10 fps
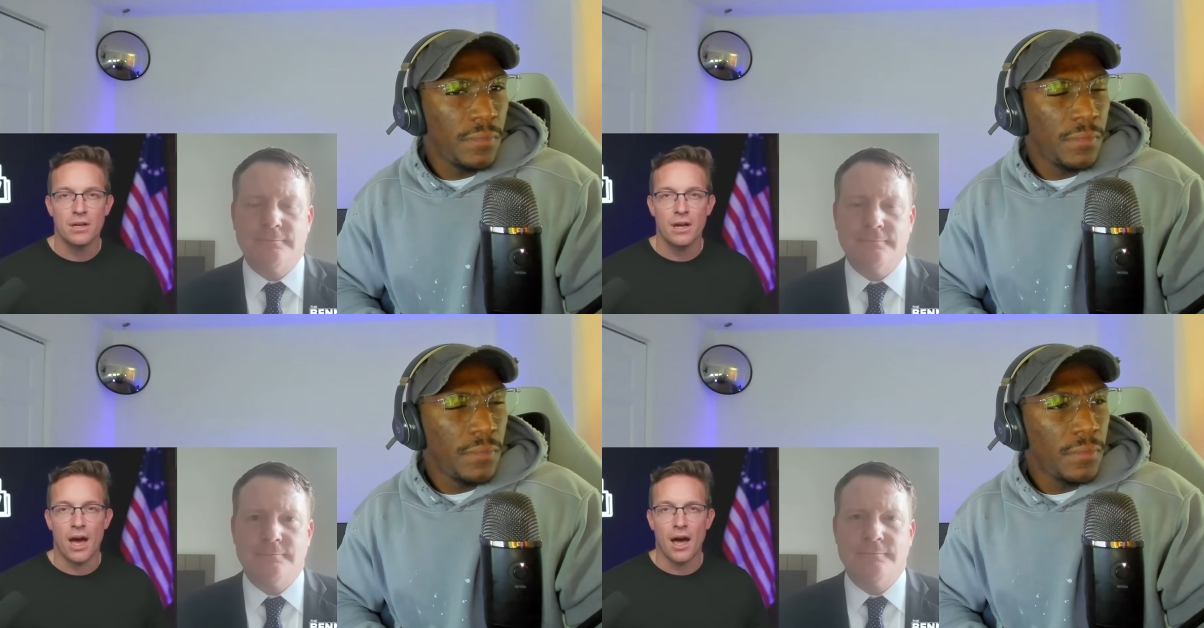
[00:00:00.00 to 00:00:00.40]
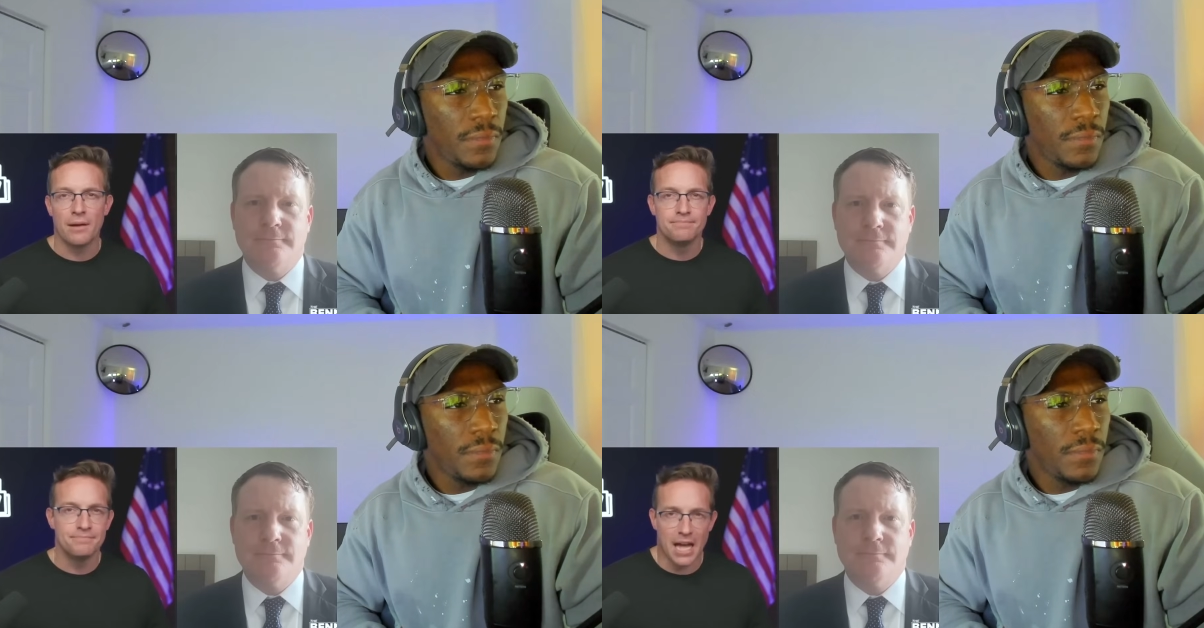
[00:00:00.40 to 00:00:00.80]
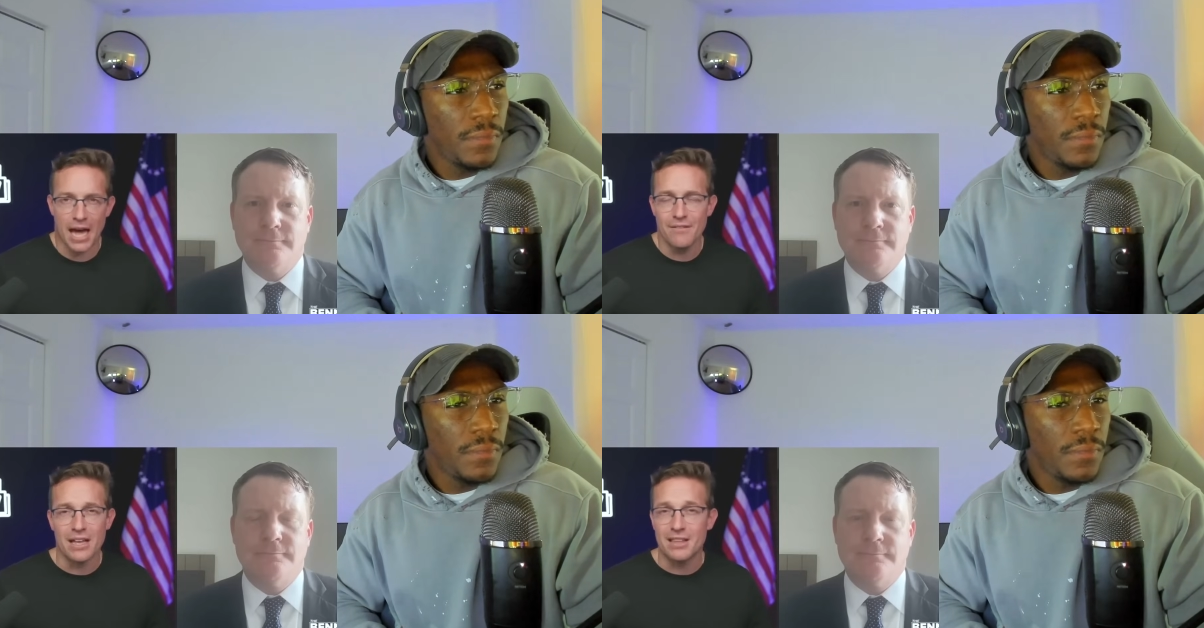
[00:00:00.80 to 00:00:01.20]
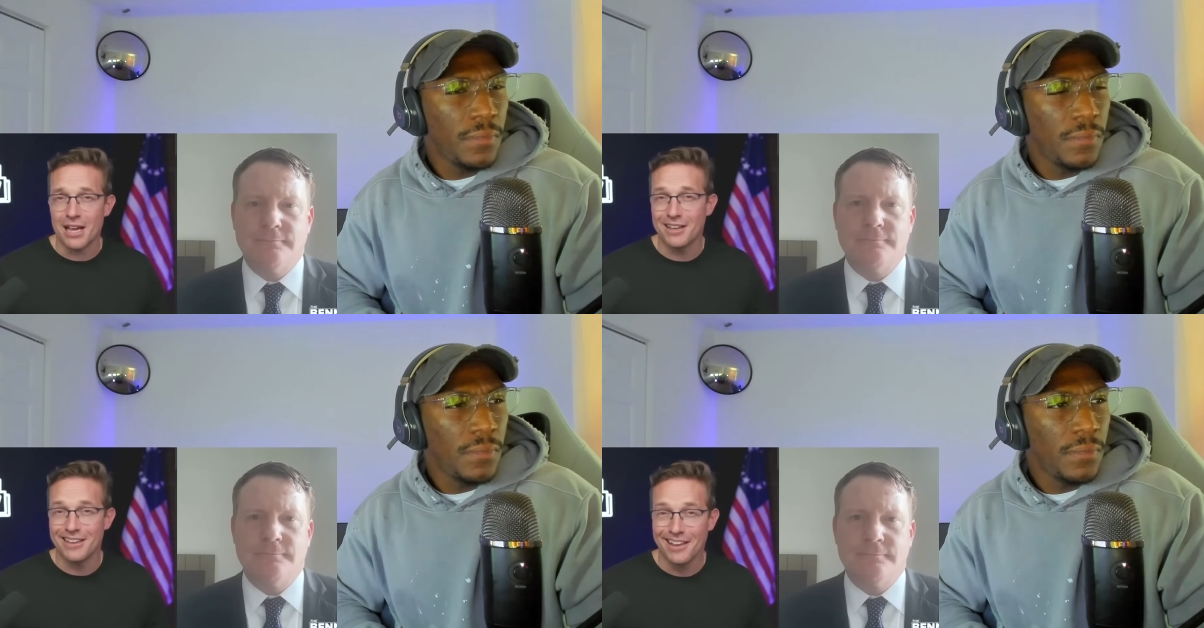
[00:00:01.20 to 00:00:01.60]
Speaker 1: Um, kind of in,
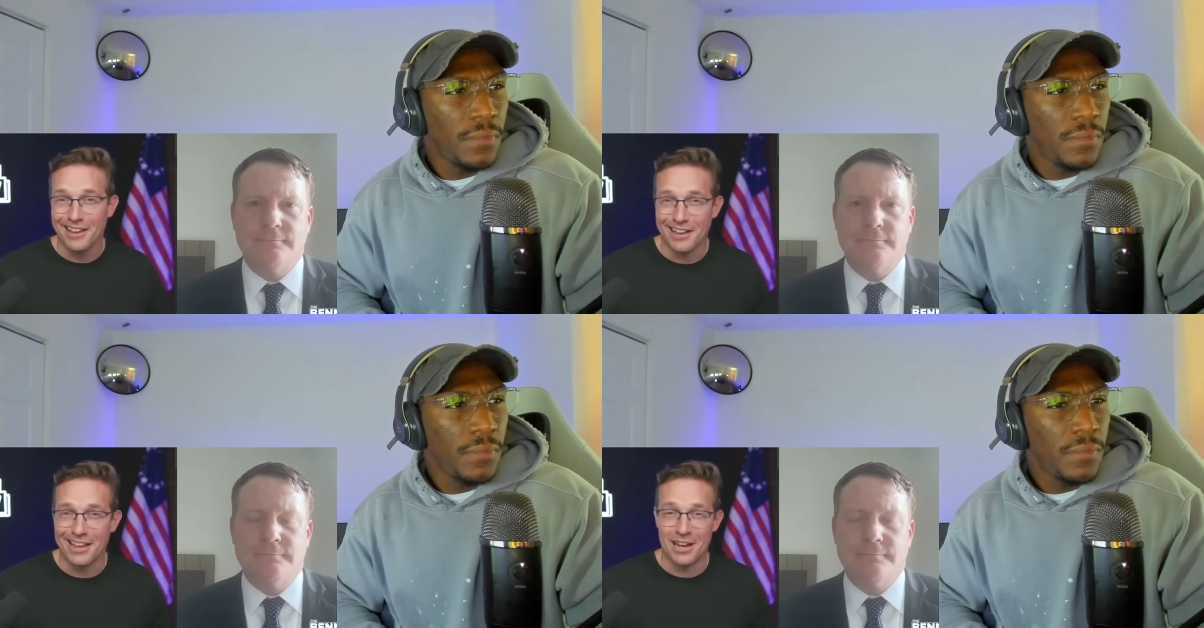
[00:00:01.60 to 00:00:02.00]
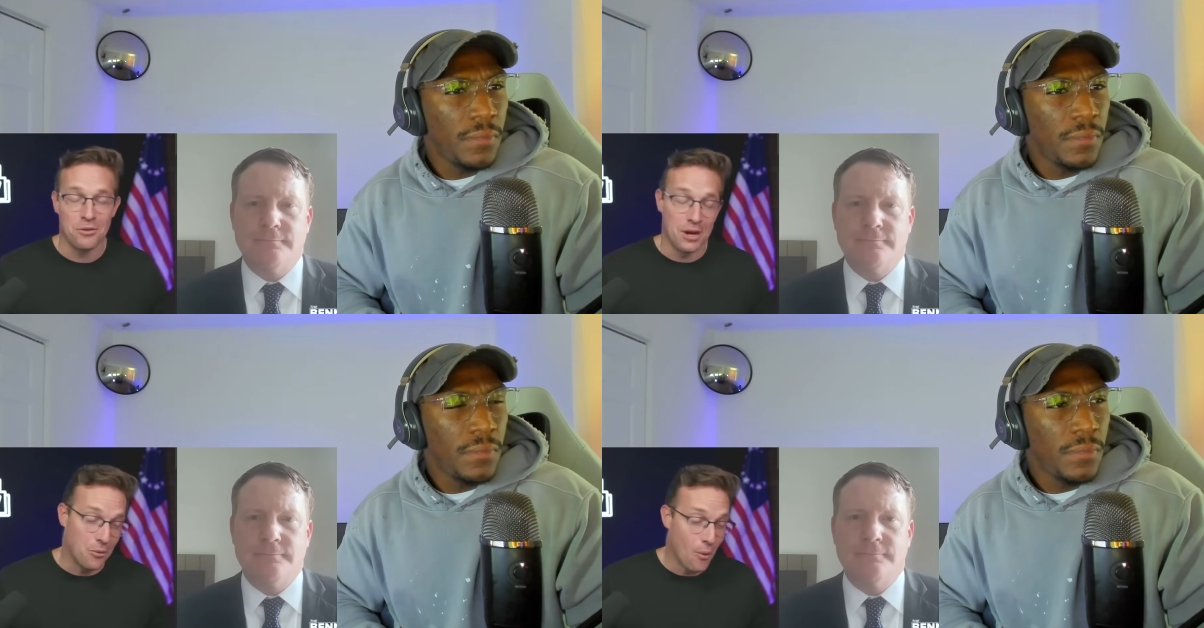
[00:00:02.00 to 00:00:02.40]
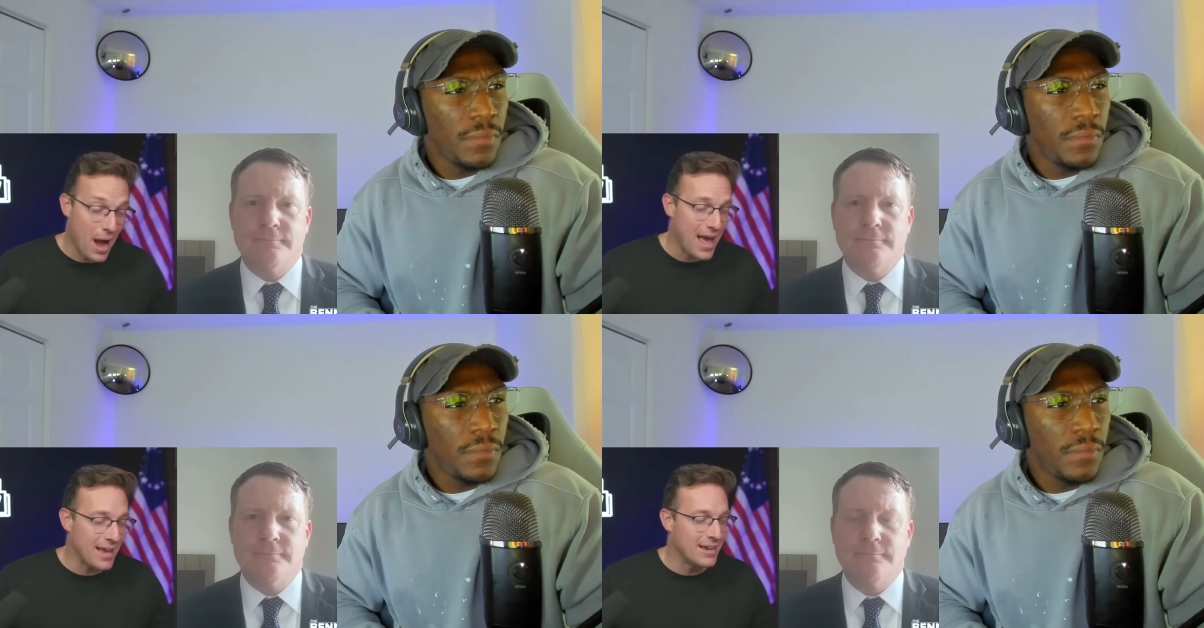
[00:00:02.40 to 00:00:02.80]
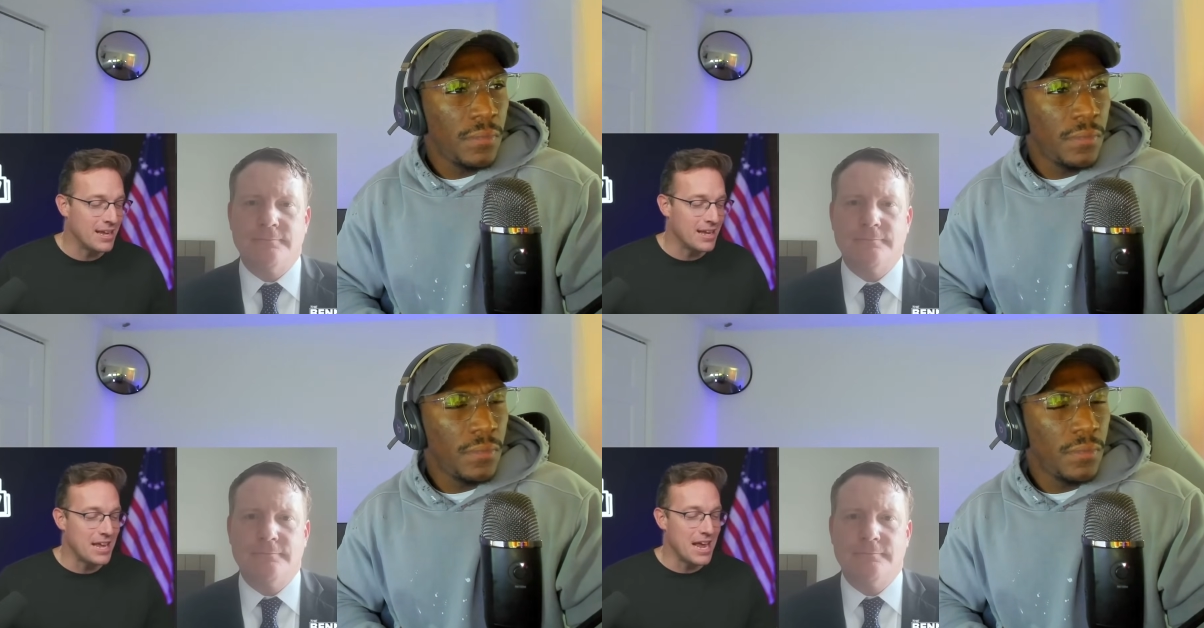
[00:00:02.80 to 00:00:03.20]
in, a in a way, in,
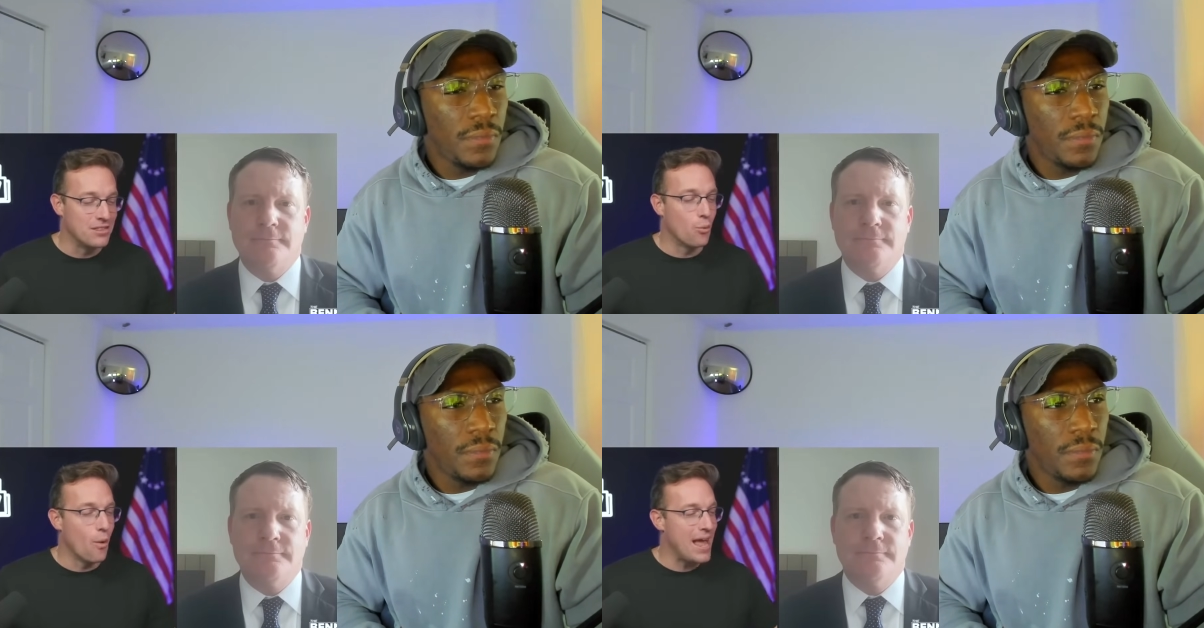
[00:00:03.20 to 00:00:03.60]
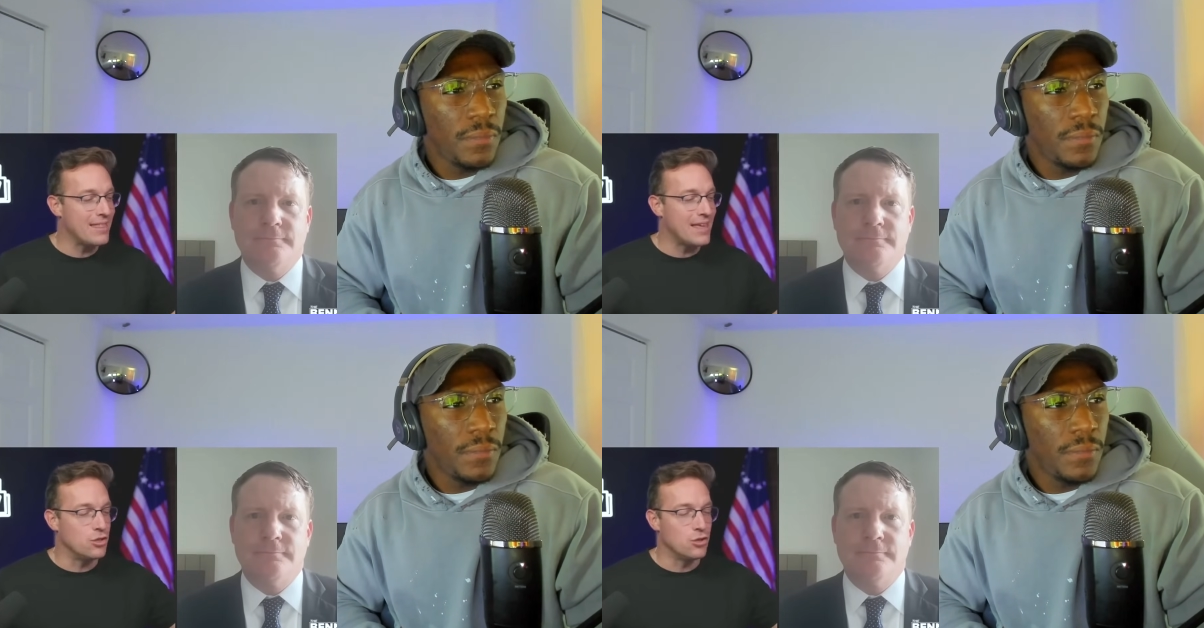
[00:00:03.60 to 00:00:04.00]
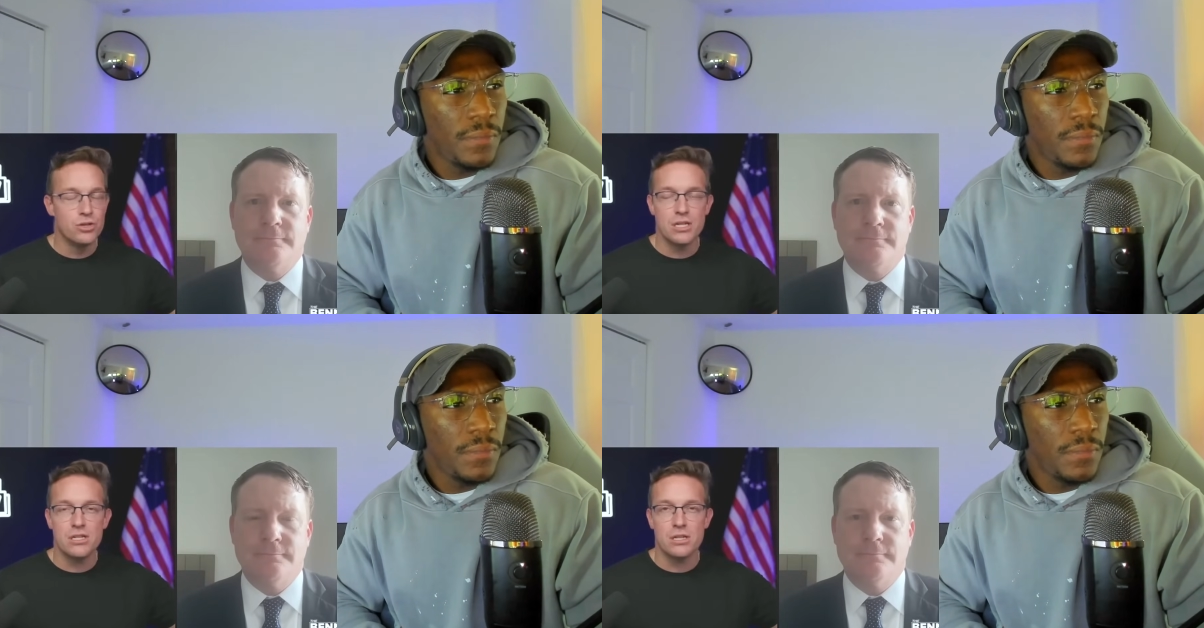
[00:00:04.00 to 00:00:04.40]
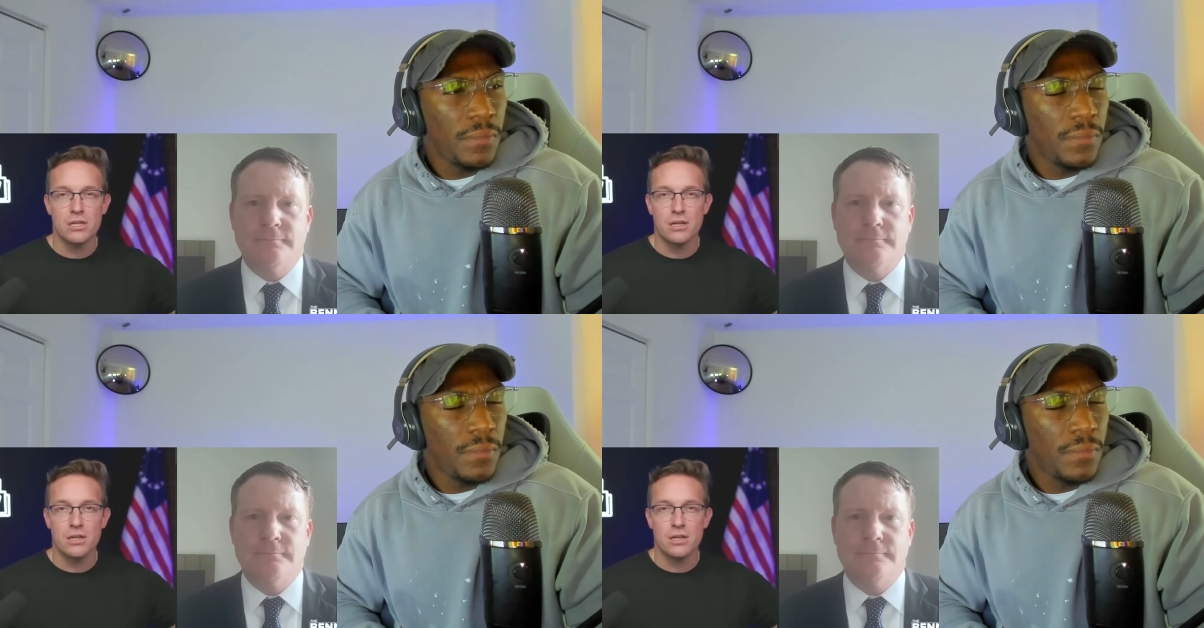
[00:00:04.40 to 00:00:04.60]
in in the way that uses